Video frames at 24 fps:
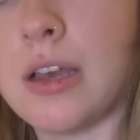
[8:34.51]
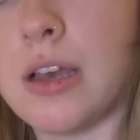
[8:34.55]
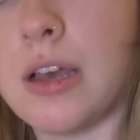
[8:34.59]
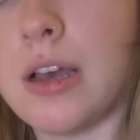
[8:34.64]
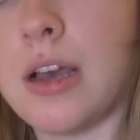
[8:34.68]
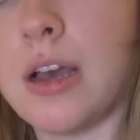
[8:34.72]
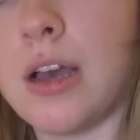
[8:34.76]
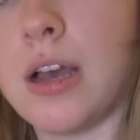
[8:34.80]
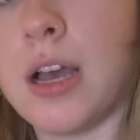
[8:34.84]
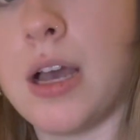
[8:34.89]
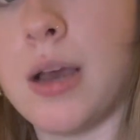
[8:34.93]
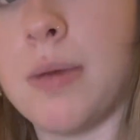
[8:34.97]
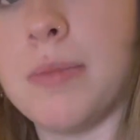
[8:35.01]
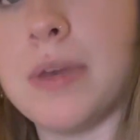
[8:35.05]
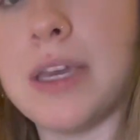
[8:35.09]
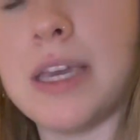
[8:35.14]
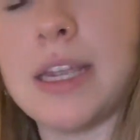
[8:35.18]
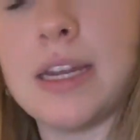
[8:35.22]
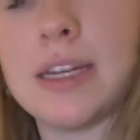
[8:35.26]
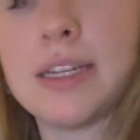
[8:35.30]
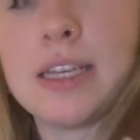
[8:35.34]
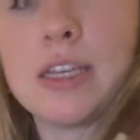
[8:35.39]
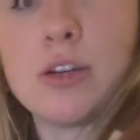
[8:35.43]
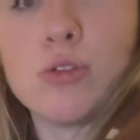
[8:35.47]

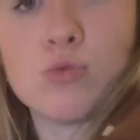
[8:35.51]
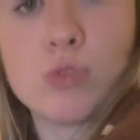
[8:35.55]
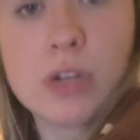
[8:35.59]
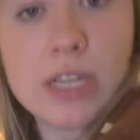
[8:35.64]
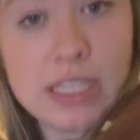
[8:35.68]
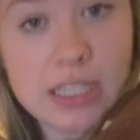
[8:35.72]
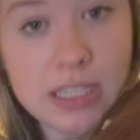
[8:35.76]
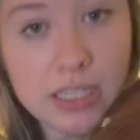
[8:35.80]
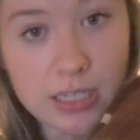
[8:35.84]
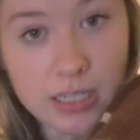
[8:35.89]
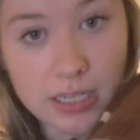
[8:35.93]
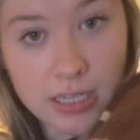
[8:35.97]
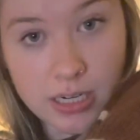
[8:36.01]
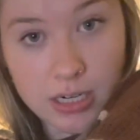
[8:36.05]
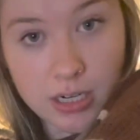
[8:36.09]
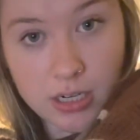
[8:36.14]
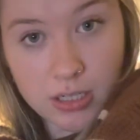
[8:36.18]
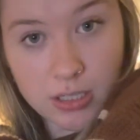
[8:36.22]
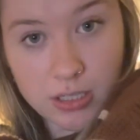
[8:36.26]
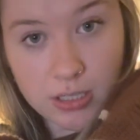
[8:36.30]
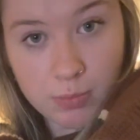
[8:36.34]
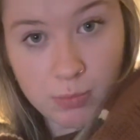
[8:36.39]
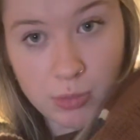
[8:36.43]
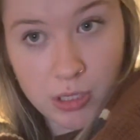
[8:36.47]
And in recent
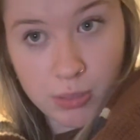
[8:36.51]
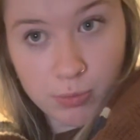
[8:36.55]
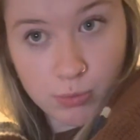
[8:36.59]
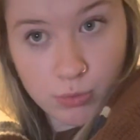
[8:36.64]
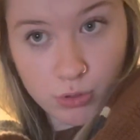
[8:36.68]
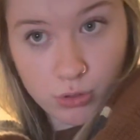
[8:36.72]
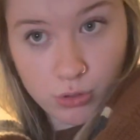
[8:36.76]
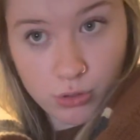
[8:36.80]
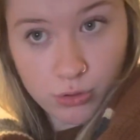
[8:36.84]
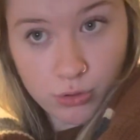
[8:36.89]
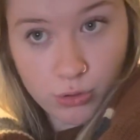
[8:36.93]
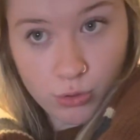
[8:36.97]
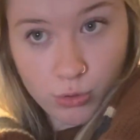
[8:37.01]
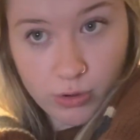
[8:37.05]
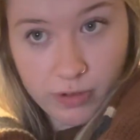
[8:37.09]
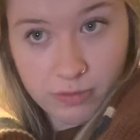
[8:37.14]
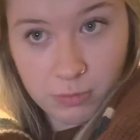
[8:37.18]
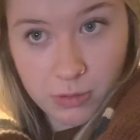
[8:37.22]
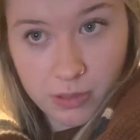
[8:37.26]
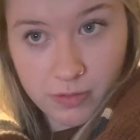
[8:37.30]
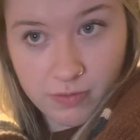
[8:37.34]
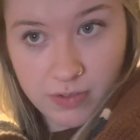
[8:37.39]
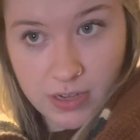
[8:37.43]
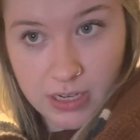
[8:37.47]
years, people who have
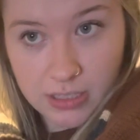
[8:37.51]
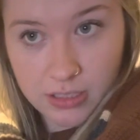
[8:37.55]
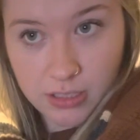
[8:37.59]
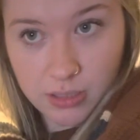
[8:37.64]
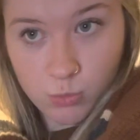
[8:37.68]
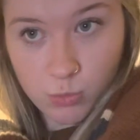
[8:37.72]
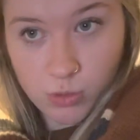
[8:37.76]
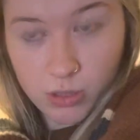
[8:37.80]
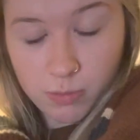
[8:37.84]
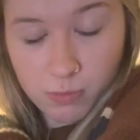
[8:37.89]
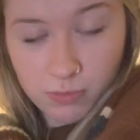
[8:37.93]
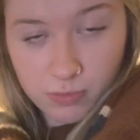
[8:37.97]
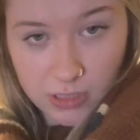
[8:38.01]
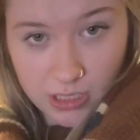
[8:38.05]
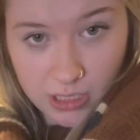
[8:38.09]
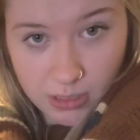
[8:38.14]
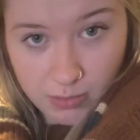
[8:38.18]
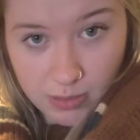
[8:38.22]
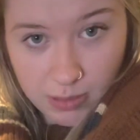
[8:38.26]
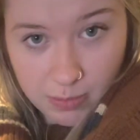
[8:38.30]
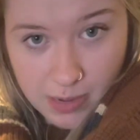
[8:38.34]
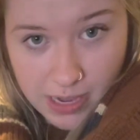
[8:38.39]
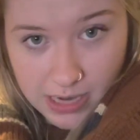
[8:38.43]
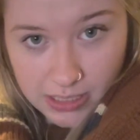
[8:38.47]
been infected with
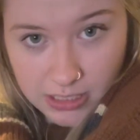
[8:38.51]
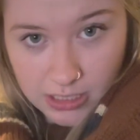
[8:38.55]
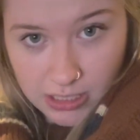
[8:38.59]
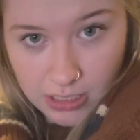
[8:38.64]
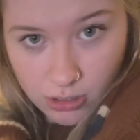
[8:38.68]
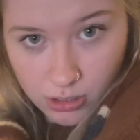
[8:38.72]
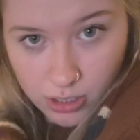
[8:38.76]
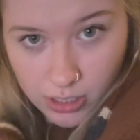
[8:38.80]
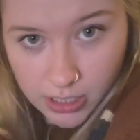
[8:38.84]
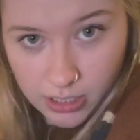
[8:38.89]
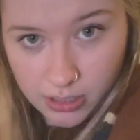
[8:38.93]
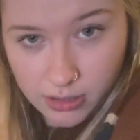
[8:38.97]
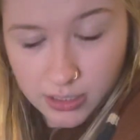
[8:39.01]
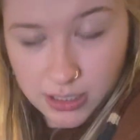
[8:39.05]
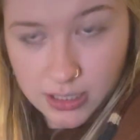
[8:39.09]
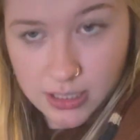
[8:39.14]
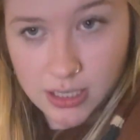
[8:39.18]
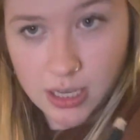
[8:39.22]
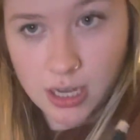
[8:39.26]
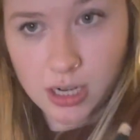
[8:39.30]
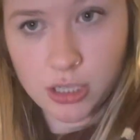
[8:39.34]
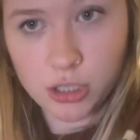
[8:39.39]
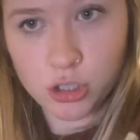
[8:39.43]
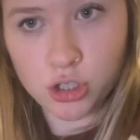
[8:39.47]
TB bacteria, the
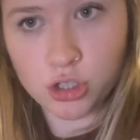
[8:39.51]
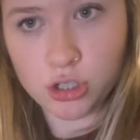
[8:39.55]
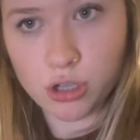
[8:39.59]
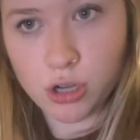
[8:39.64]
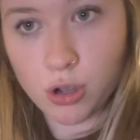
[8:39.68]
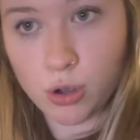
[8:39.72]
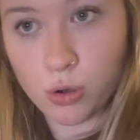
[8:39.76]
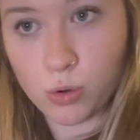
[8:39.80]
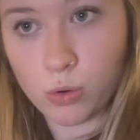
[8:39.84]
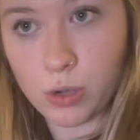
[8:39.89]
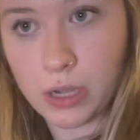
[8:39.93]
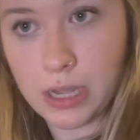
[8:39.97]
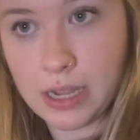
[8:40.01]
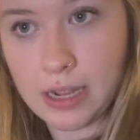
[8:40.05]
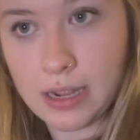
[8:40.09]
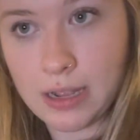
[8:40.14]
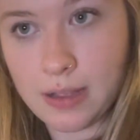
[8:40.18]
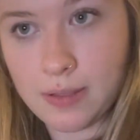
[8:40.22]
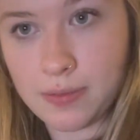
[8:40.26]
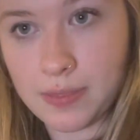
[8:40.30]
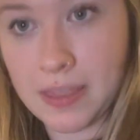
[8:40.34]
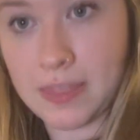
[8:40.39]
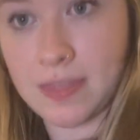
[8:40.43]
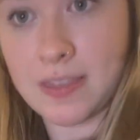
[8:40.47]
studies show
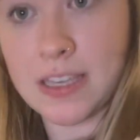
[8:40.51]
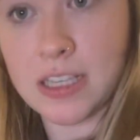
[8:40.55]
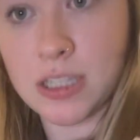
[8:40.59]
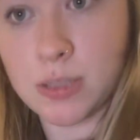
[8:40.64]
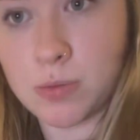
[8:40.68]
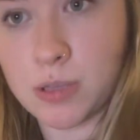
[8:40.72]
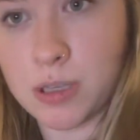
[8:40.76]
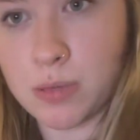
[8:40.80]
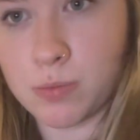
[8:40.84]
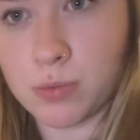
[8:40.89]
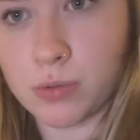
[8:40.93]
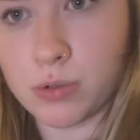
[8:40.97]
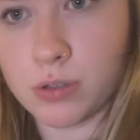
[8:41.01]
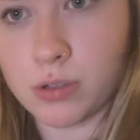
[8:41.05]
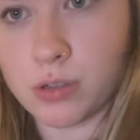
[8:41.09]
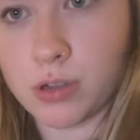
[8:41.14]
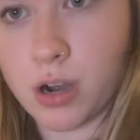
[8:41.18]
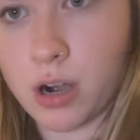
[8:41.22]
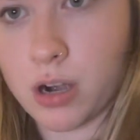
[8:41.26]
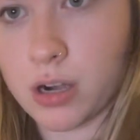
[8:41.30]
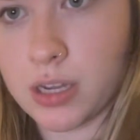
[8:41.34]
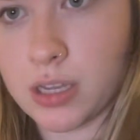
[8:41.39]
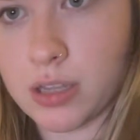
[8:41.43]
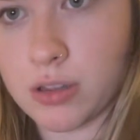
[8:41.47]
that these people
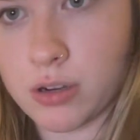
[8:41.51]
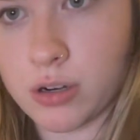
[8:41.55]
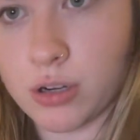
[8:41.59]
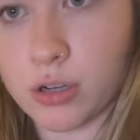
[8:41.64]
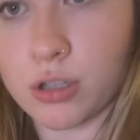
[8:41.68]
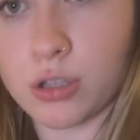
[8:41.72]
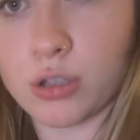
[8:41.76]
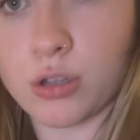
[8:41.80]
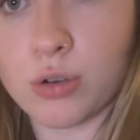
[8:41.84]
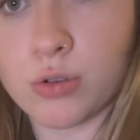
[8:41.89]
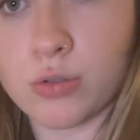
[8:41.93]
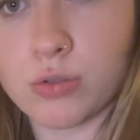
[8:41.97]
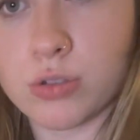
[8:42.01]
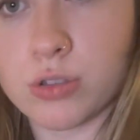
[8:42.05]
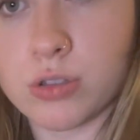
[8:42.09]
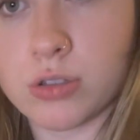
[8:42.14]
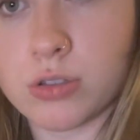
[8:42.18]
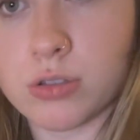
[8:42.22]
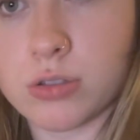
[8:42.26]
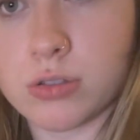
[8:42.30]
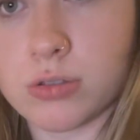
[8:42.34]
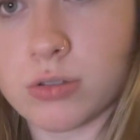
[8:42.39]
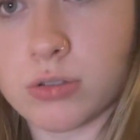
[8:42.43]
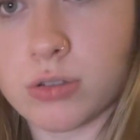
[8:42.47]
are either
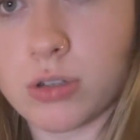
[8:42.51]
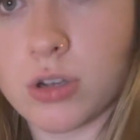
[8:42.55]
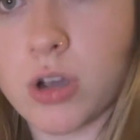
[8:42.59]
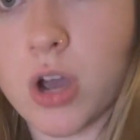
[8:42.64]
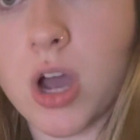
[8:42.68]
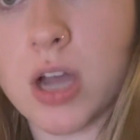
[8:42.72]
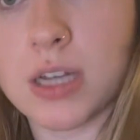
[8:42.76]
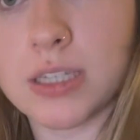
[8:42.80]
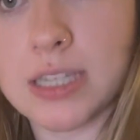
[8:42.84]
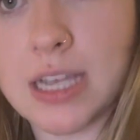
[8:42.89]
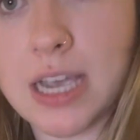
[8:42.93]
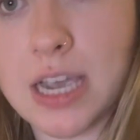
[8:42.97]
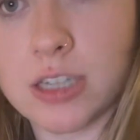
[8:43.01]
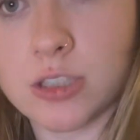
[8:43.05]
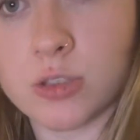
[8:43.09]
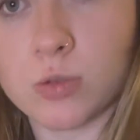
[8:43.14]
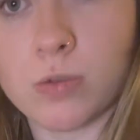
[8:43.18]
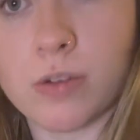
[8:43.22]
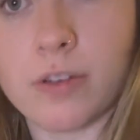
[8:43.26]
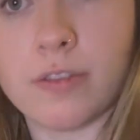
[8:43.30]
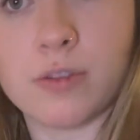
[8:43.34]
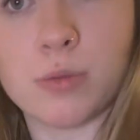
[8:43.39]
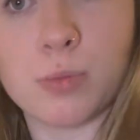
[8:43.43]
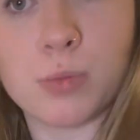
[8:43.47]
close contacts
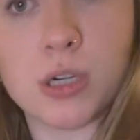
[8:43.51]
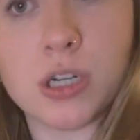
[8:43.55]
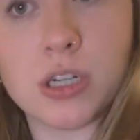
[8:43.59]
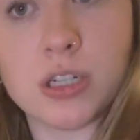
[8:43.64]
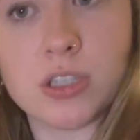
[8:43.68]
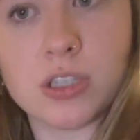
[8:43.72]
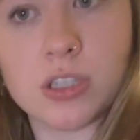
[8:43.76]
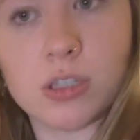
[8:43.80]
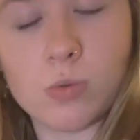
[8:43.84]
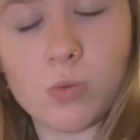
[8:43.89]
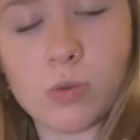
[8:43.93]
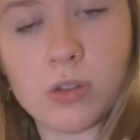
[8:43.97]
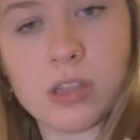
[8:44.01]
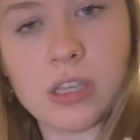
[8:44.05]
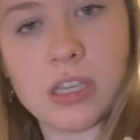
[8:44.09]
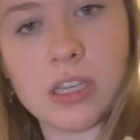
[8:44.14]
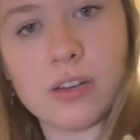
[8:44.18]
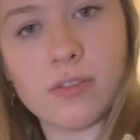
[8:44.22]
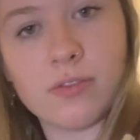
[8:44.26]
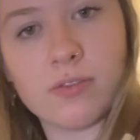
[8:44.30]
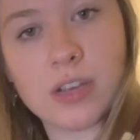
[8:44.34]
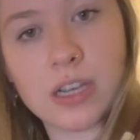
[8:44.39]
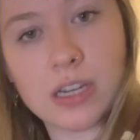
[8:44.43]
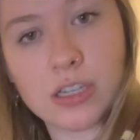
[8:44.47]
of a person with the
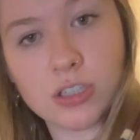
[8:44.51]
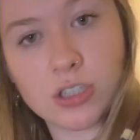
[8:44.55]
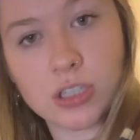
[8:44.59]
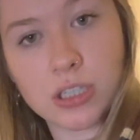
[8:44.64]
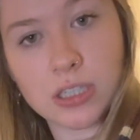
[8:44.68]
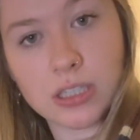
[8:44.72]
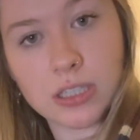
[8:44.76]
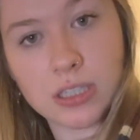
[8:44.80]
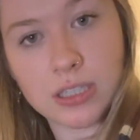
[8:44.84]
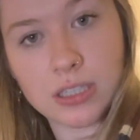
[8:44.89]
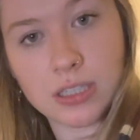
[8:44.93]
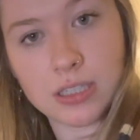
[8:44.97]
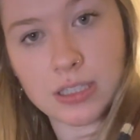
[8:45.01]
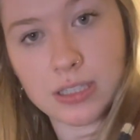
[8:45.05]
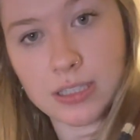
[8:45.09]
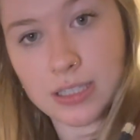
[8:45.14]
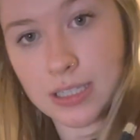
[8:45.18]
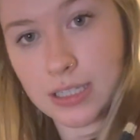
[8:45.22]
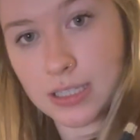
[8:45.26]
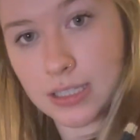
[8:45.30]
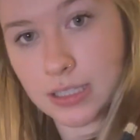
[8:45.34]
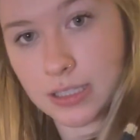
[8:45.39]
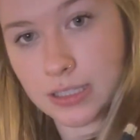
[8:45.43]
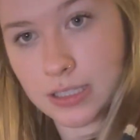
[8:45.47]
infectious
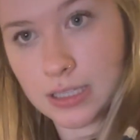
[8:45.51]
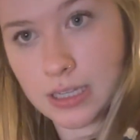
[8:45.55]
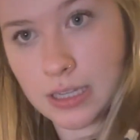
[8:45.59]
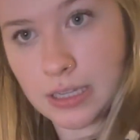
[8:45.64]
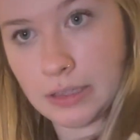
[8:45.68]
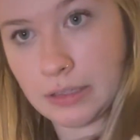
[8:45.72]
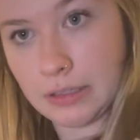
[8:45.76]
disease,